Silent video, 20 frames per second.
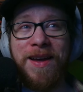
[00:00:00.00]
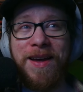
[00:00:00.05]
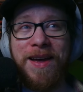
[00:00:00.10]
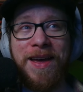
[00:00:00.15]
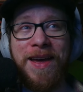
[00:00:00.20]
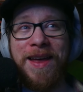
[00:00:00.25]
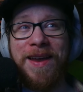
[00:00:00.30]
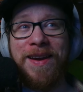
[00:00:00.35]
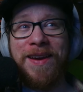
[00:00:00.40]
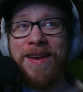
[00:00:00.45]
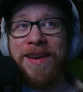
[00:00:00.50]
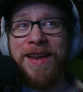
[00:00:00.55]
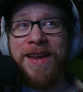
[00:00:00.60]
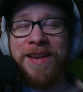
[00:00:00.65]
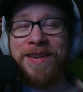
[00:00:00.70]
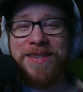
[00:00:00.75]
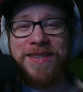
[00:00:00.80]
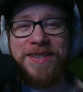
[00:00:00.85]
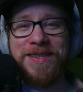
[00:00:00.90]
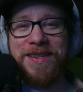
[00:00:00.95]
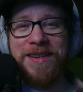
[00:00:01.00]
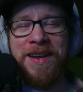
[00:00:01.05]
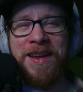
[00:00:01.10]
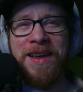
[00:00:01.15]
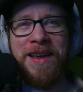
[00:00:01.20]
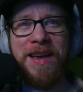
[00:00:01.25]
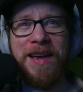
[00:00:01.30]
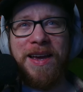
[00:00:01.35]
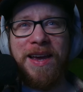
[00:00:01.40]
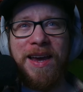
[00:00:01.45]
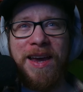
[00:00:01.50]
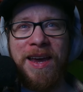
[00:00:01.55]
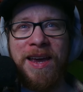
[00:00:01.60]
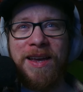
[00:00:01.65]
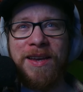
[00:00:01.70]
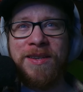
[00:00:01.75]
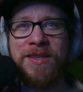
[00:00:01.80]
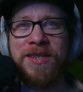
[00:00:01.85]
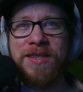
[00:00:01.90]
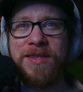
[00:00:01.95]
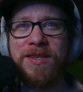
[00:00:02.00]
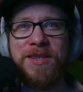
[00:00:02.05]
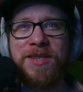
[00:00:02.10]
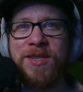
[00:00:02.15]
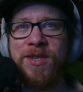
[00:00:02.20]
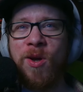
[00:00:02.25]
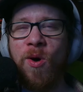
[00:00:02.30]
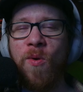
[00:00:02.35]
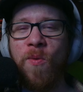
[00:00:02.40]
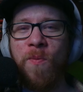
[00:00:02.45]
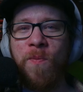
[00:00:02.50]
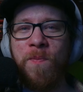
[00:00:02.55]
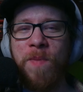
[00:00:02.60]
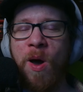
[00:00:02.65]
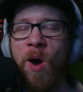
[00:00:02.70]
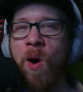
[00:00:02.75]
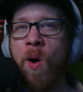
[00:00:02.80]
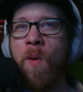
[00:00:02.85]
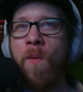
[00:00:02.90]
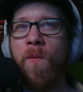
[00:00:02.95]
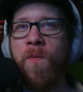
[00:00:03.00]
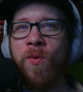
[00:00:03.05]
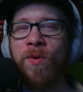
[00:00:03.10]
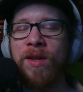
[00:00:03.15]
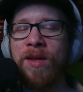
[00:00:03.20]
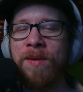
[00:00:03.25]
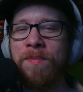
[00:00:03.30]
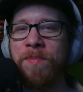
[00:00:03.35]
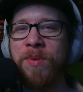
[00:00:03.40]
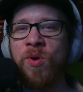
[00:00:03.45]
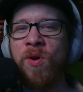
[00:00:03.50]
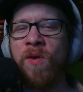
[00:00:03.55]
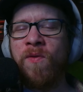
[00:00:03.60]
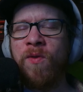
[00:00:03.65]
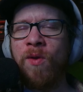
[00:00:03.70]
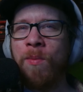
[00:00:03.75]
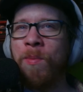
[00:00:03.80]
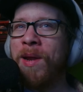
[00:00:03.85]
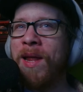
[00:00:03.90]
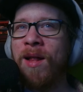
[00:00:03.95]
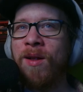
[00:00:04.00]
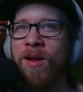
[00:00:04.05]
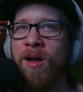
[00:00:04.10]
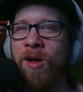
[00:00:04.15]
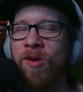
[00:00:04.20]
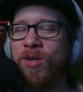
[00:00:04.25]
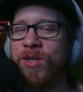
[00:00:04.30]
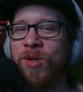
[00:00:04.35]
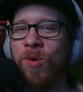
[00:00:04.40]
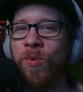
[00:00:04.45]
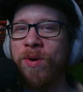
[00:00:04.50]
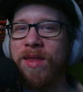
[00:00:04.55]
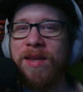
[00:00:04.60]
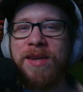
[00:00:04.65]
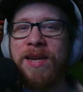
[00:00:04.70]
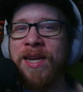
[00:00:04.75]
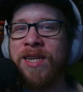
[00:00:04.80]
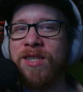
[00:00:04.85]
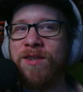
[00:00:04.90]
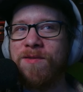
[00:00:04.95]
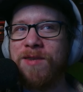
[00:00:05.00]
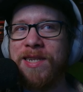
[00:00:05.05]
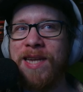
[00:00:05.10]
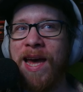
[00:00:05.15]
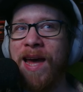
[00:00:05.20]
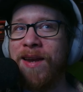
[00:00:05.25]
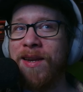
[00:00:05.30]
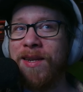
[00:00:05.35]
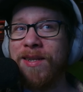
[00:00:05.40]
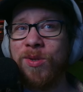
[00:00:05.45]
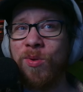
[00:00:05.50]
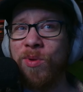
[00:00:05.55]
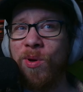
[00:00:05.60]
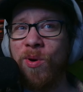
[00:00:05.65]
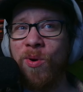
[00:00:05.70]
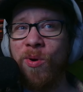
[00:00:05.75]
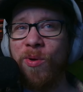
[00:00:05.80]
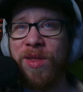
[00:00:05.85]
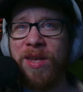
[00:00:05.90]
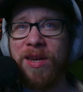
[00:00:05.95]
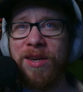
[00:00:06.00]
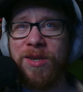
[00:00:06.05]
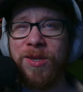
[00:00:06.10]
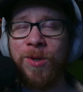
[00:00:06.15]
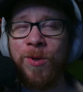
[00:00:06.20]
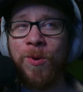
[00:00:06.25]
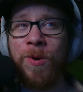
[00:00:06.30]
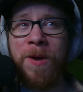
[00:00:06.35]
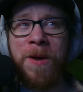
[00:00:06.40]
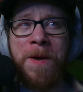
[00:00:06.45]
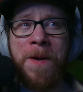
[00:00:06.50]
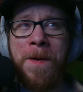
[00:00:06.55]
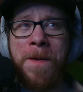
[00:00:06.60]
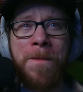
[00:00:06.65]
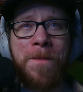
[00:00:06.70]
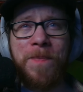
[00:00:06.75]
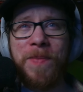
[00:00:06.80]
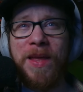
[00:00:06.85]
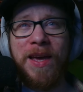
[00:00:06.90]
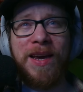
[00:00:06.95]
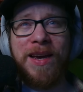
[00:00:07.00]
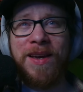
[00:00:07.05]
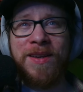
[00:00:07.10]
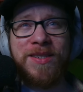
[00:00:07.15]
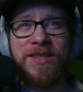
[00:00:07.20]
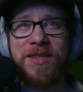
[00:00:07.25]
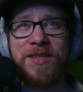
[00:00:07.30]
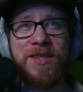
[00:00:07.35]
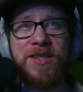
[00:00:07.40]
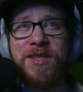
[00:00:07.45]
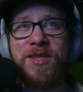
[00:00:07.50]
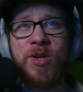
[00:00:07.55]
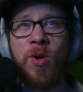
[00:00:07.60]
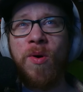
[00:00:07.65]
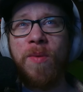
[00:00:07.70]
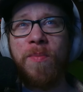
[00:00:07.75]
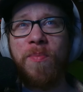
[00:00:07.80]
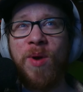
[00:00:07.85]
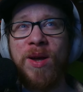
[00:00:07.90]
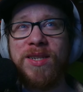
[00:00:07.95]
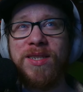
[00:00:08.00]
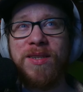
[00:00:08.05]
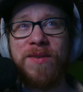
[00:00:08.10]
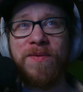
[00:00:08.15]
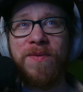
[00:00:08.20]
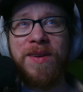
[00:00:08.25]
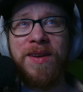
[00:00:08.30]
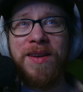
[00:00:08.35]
And it's just so hopeful and beautiful, but also with a tinge of sadness through the whole thing too. Like, it's just so impressive.